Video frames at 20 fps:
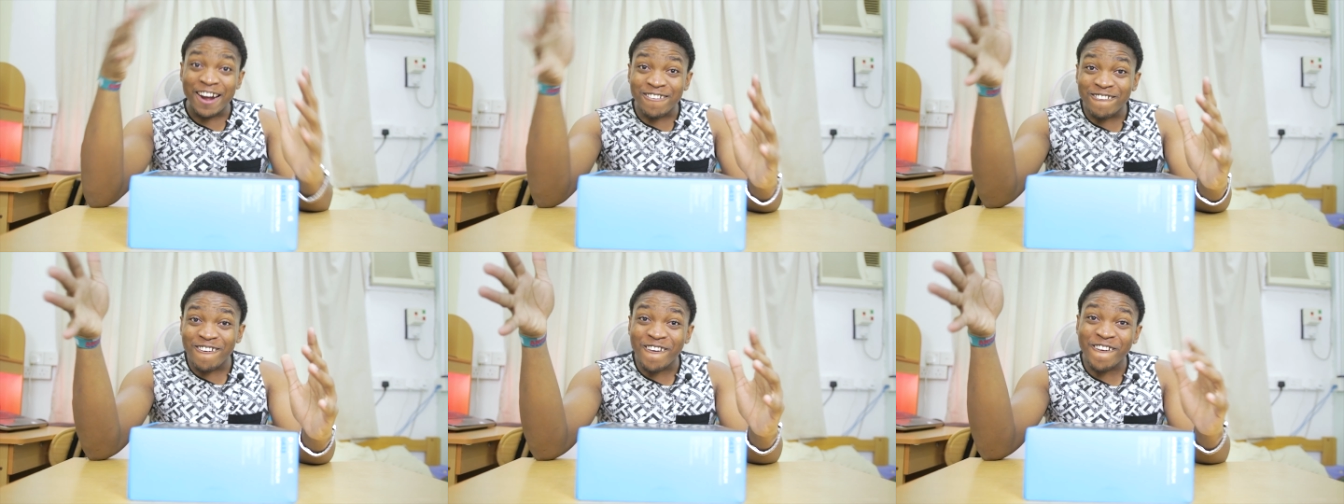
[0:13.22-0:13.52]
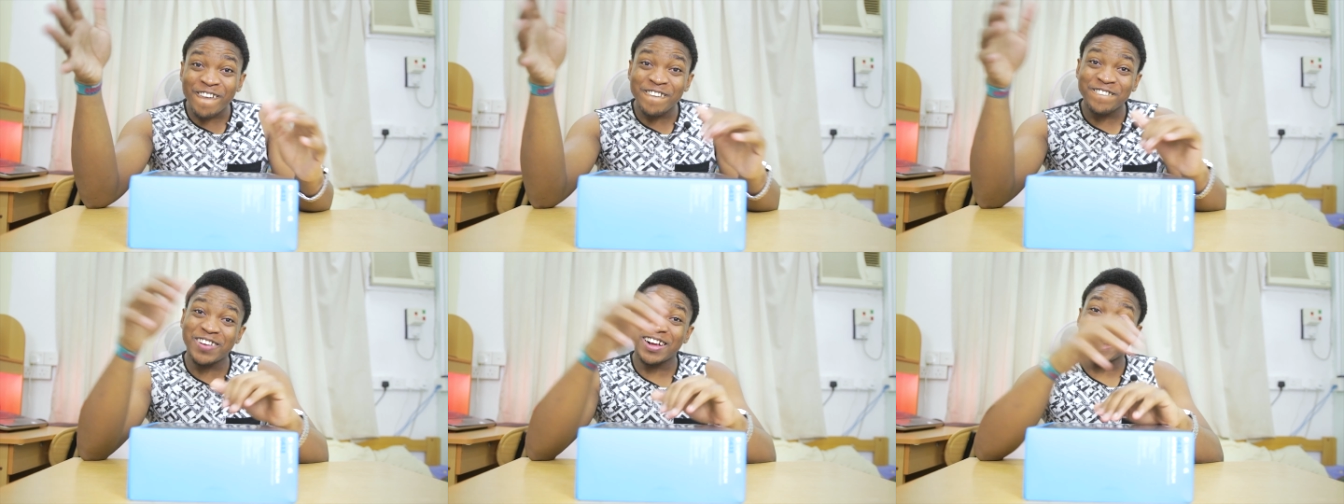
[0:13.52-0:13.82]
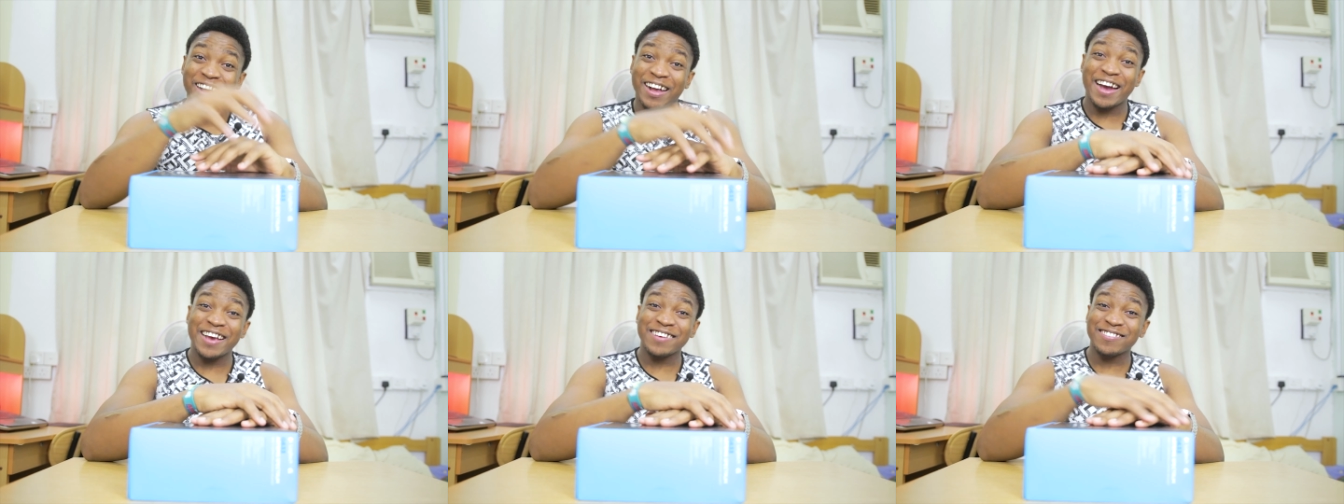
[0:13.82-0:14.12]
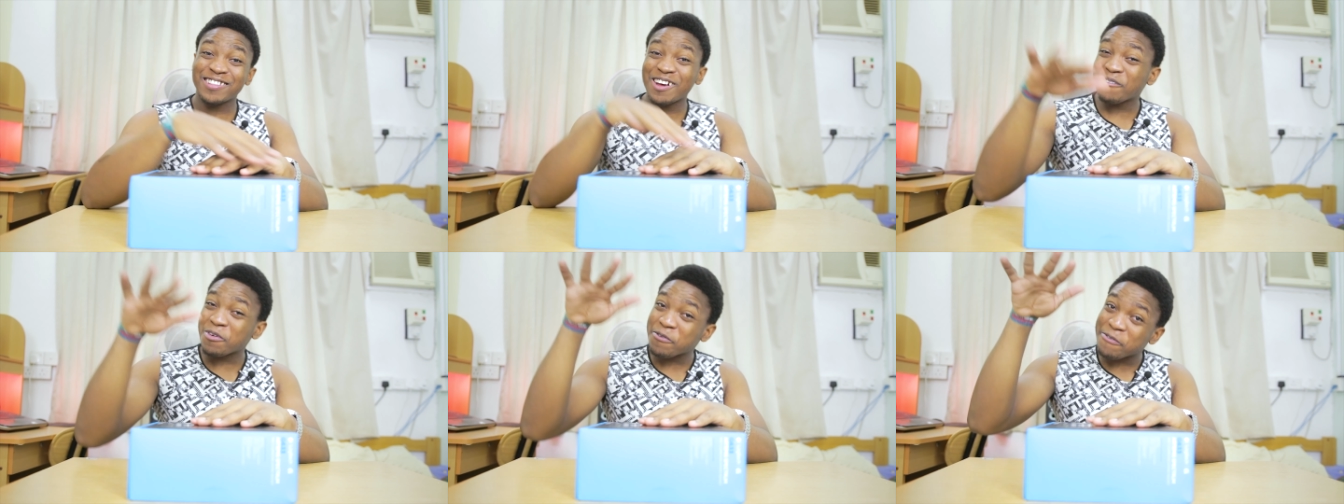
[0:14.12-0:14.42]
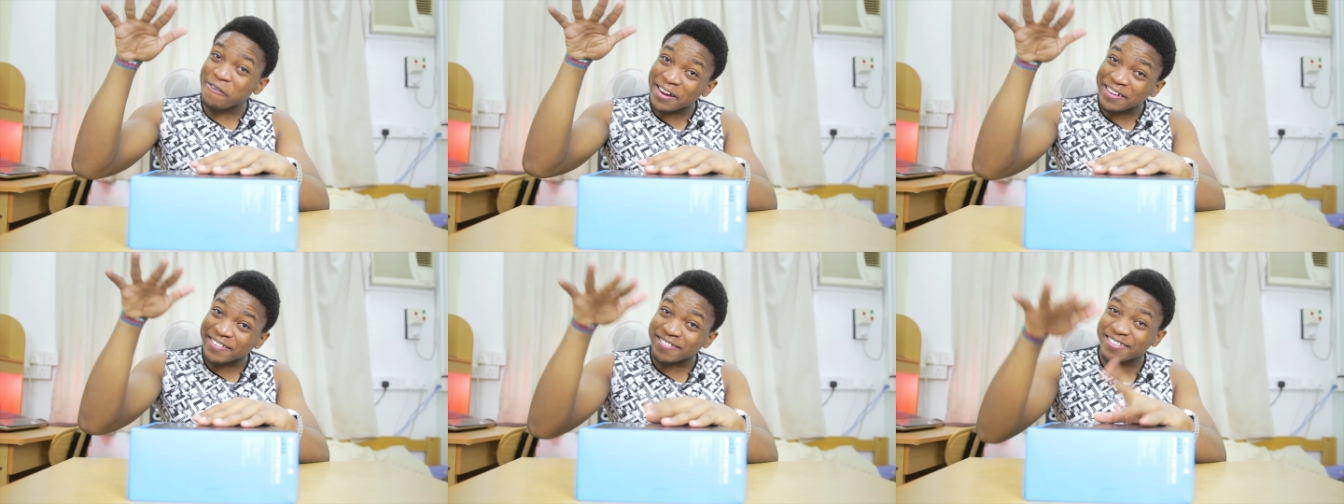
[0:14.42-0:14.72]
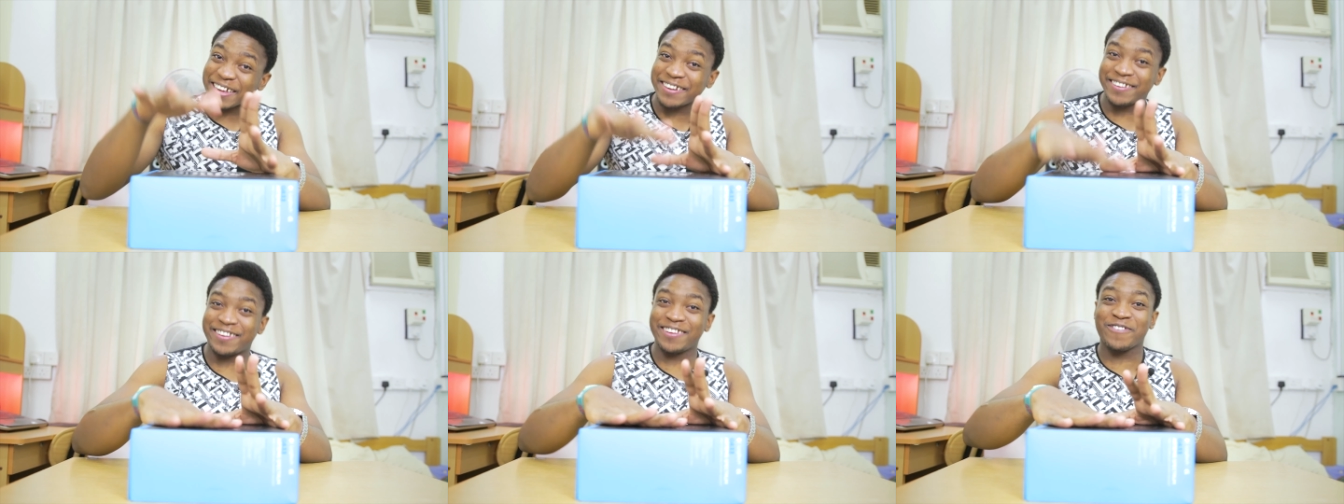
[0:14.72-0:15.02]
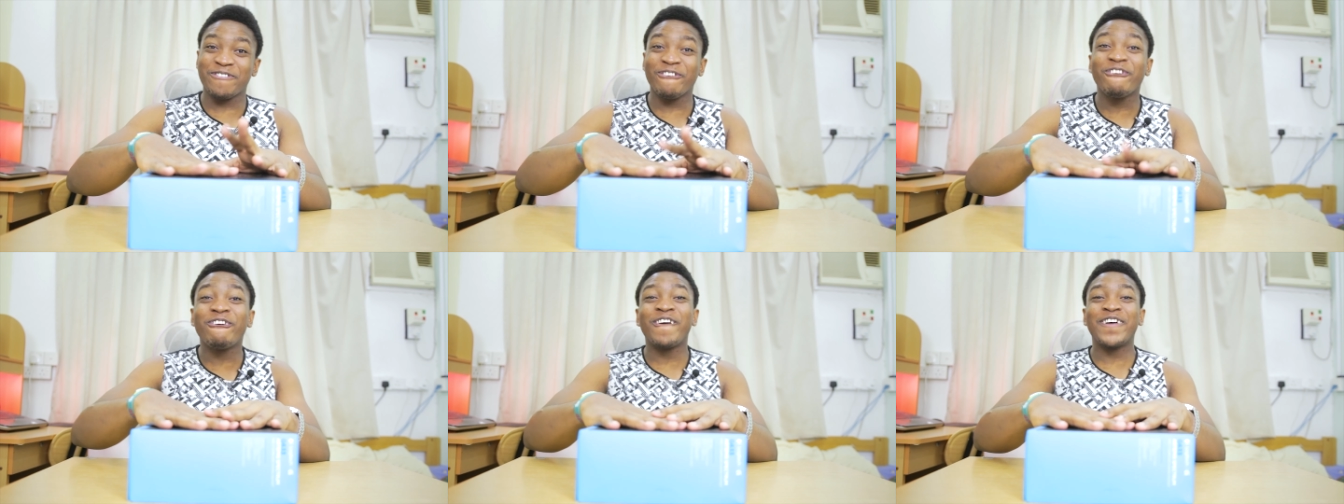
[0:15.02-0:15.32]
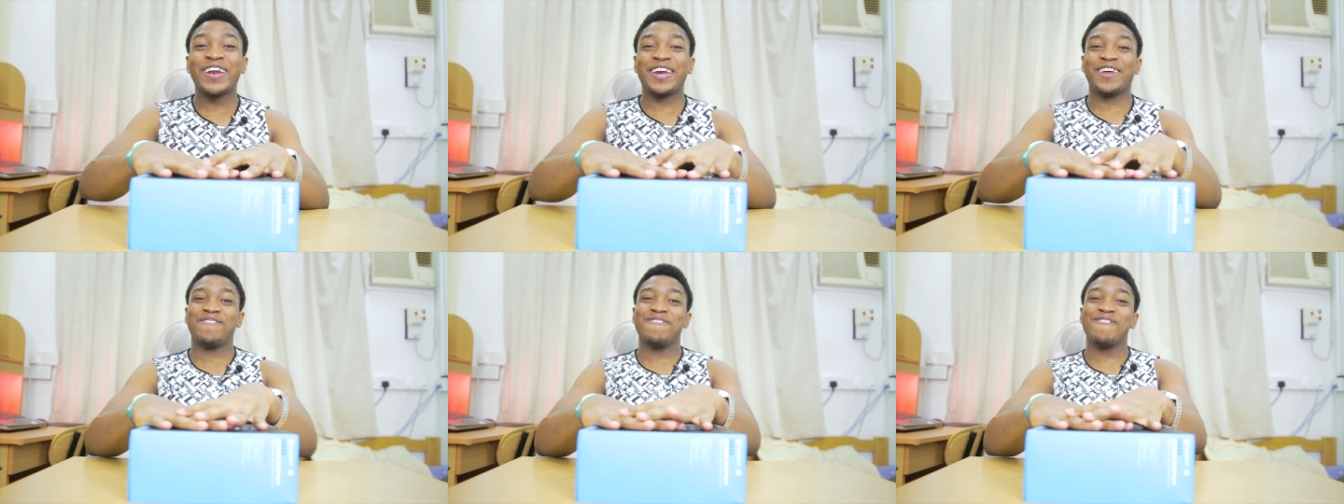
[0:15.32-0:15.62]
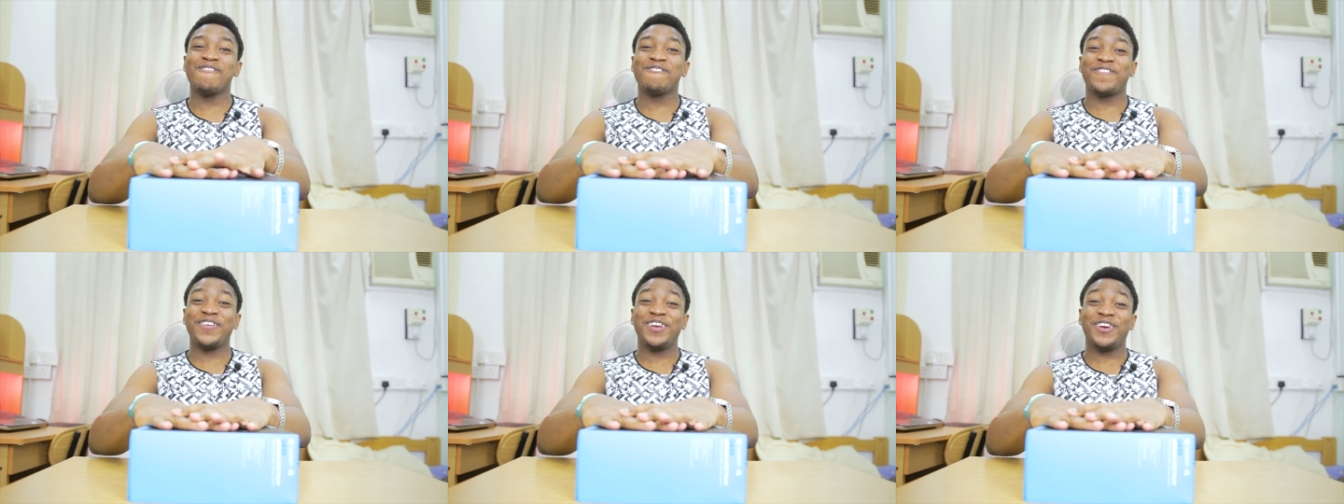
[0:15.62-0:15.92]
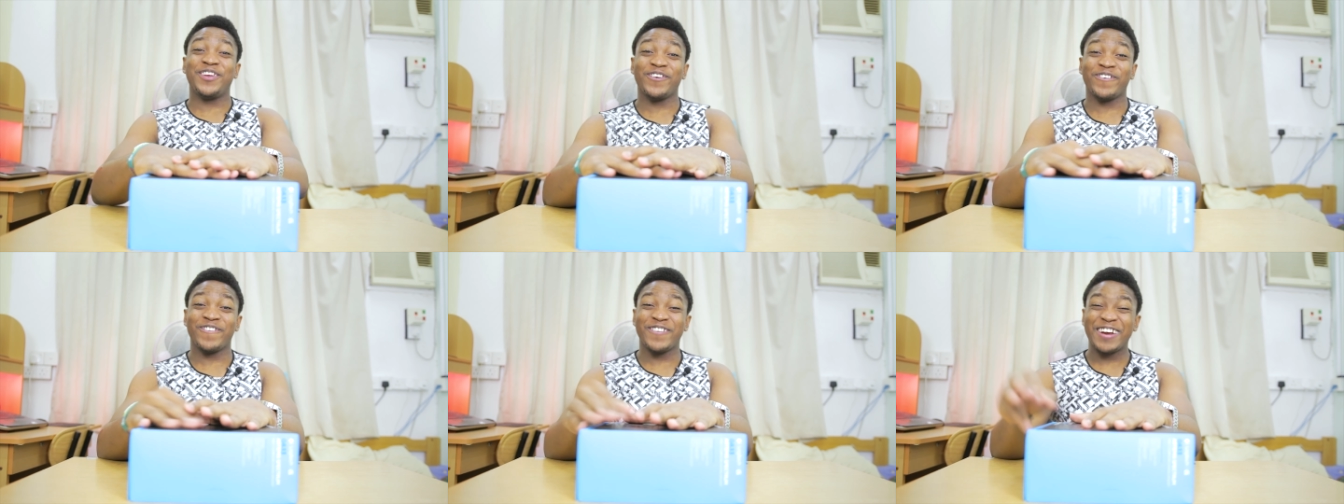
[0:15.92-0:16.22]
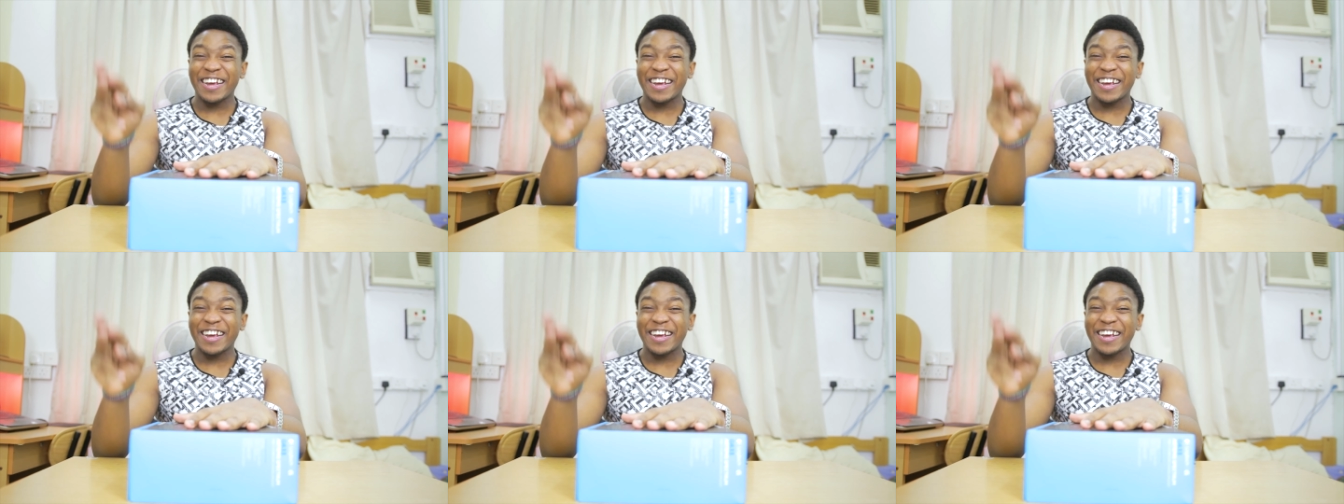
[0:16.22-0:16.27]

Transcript: and welcome back guys now before i start this wonderful video